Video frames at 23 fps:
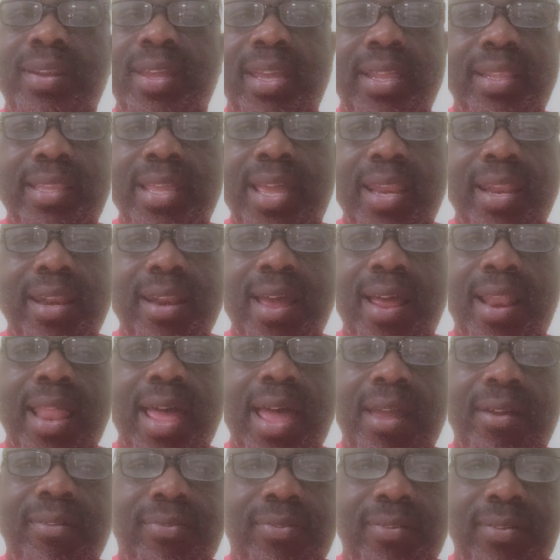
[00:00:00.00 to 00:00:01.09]
need that in our
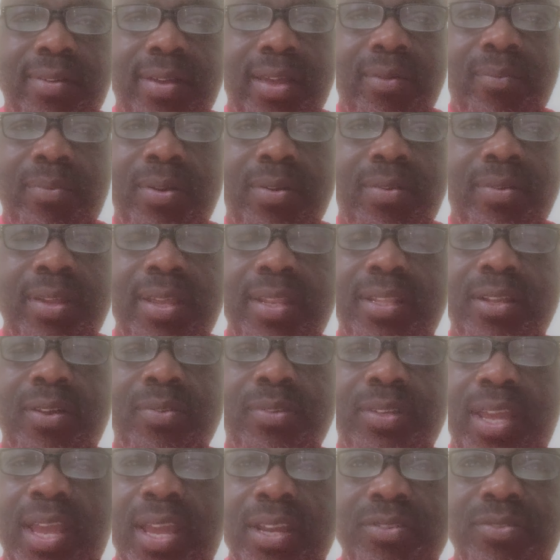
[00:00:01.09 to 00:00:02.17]
life. Okay, we don't need
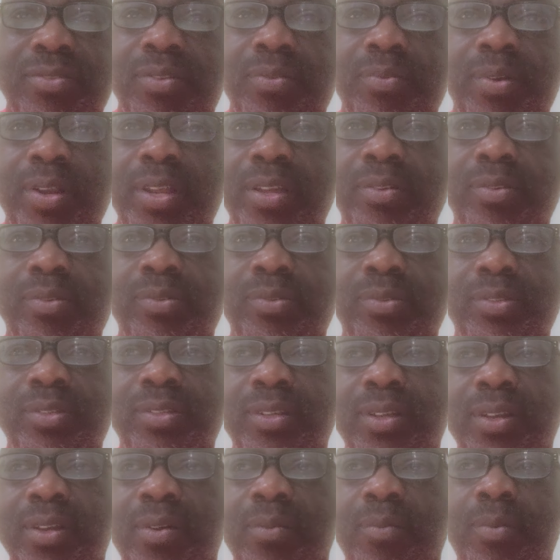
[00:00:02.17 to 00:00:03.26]
those extra
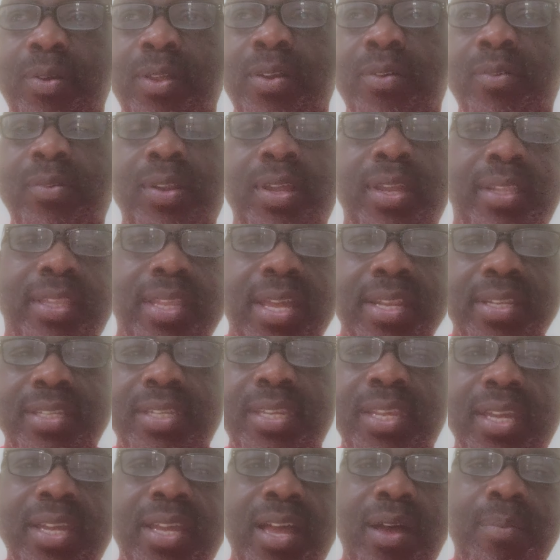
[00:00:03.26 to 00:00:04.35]
wrinkles. We don't need that
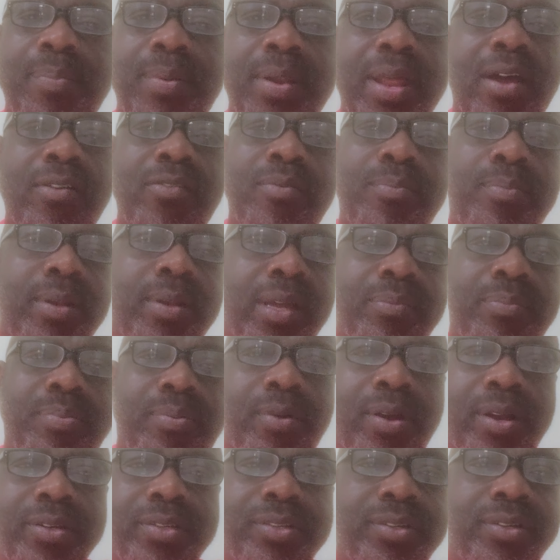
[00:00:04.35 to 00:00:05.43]
tick up in our blood
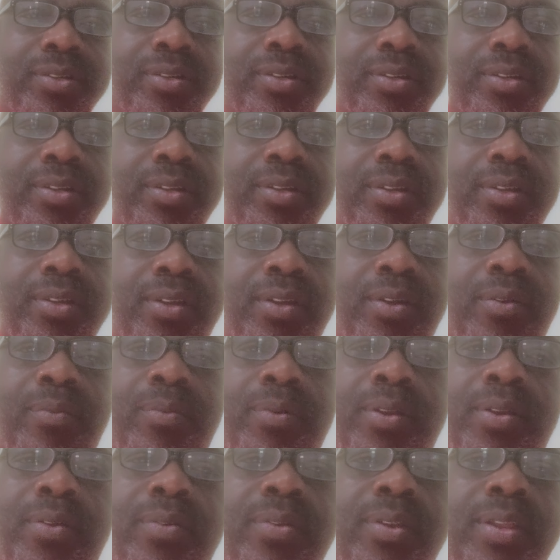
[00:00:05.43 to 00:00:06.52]
pressure.
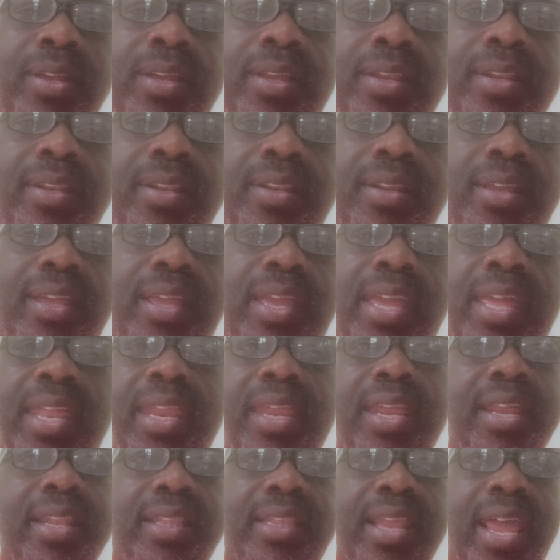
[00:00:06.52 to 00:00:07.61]
We don't need
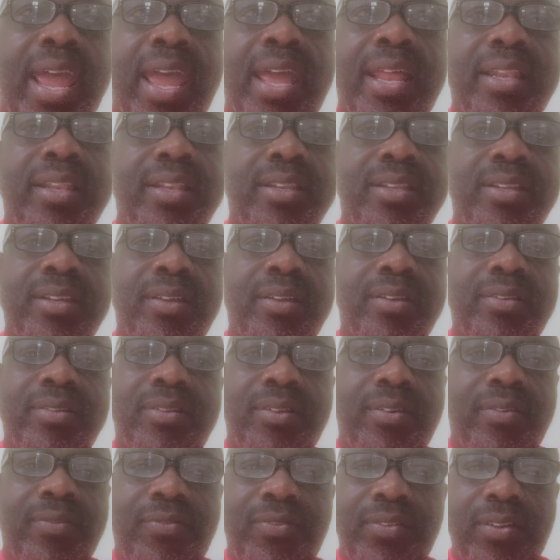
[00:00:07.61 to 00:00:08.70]
any of that to,
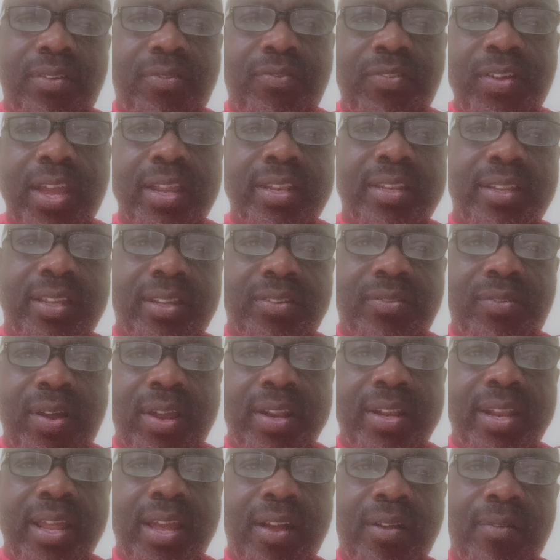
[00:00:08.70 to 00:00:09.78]
to affect us
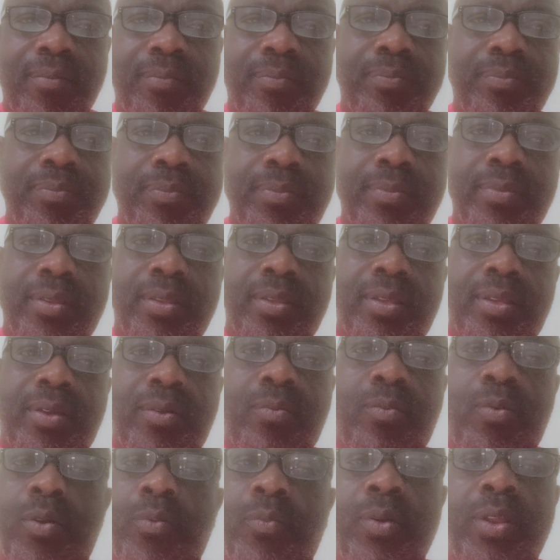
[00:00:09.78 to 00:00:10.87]
right now
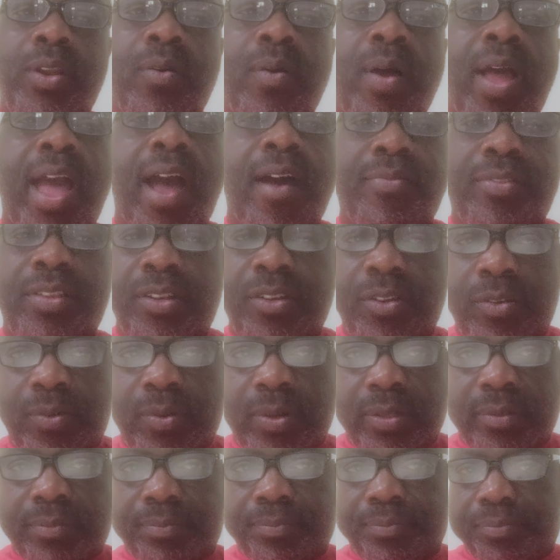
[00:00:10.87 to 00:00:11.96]
when we don't have to do
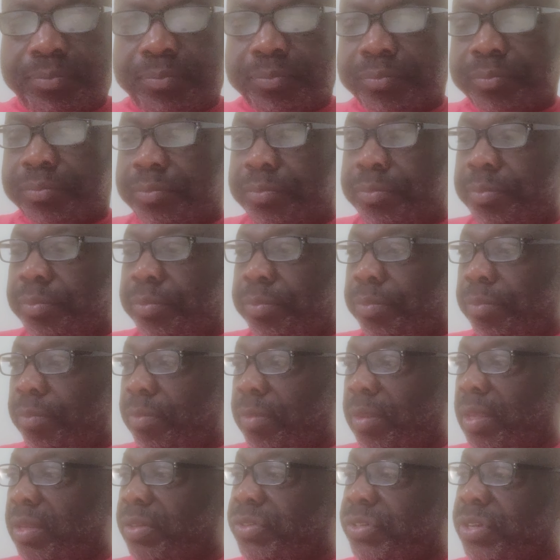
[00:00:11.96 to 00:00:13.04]
it.
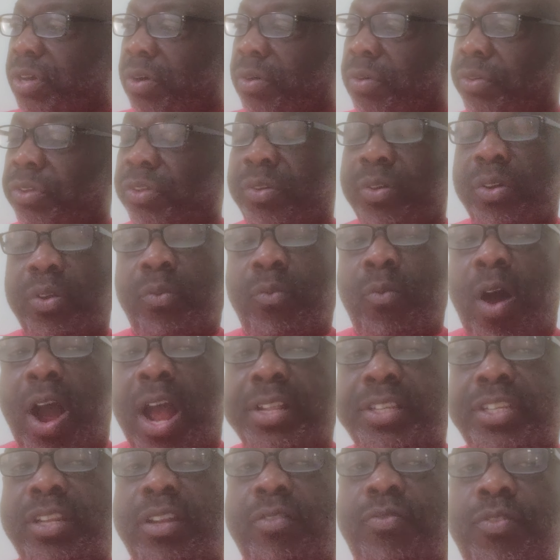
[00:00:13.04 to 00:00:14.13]
So you can
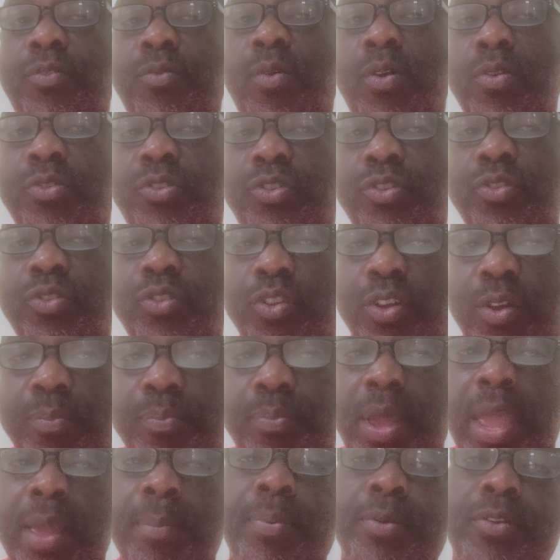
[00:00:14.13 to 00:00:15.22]
watch it if you want to, you can
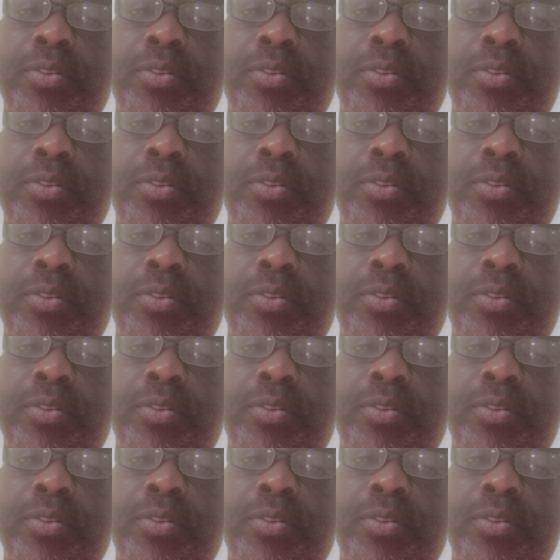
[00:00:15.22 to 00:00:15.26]
paper